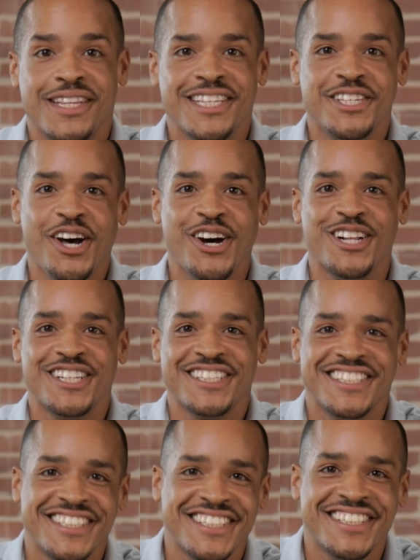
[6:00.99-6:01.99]
And that's all.
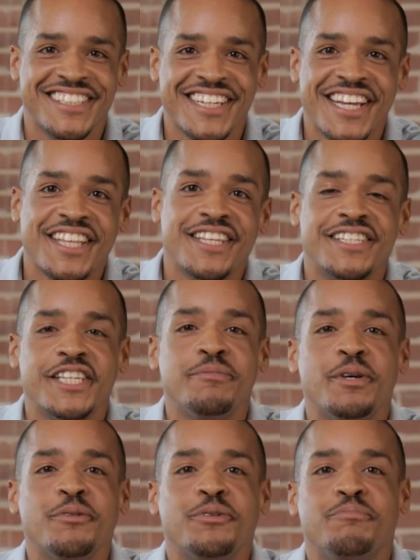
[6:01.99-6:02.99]
This
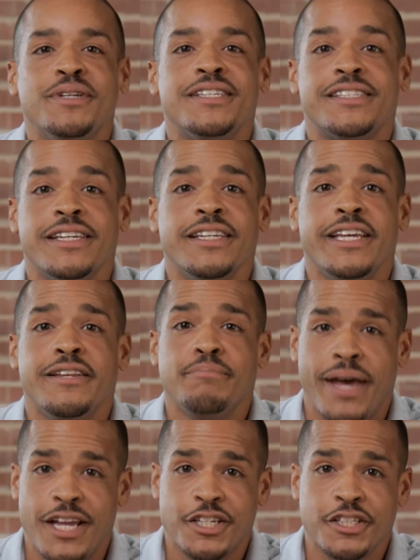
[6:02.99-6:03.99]
email would be sent in
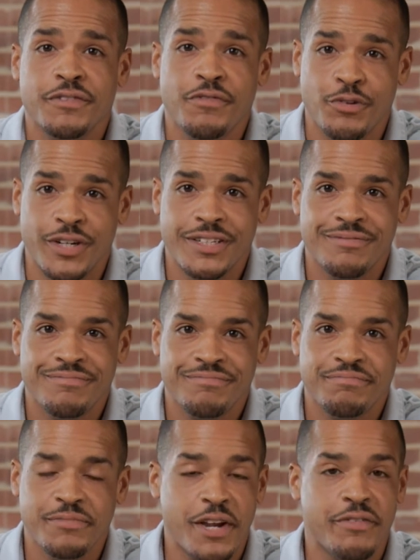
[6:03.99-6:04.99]
batches of three
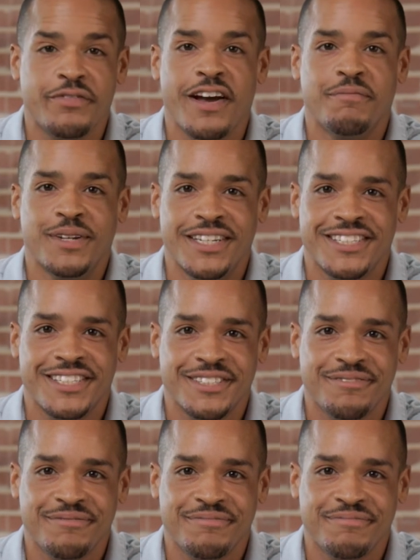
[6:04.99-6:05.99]
every five minutes.
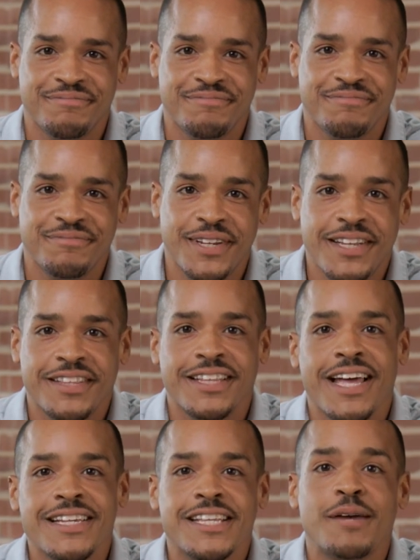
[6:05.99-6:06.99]
The
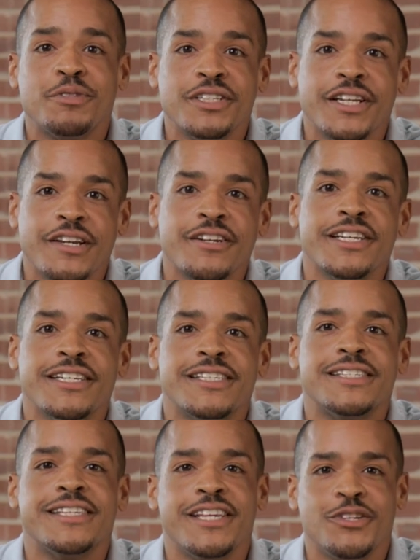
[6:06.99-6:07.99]
last option here is
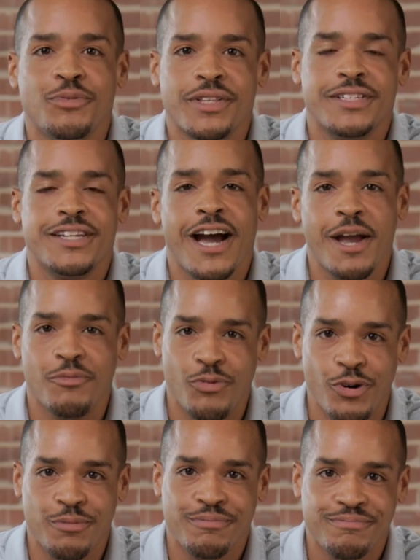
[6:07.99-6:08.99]
send with time
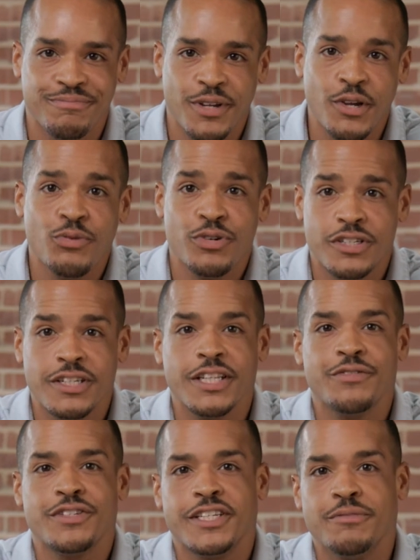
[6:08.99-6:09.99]
warp, which
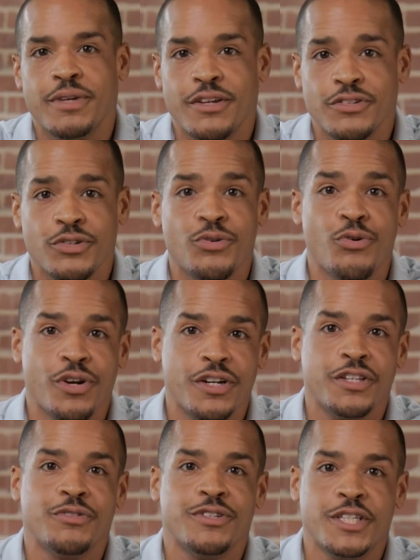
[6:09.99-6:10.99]
delivers emails
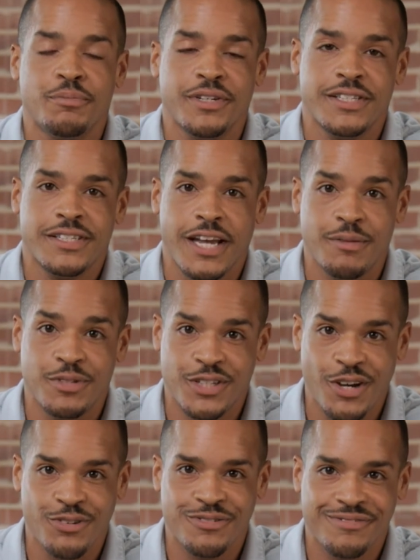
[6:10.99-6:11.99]
according to the recipient's time
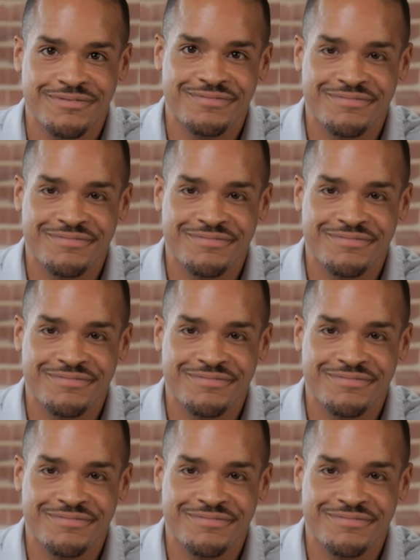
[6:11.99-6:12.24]
zone.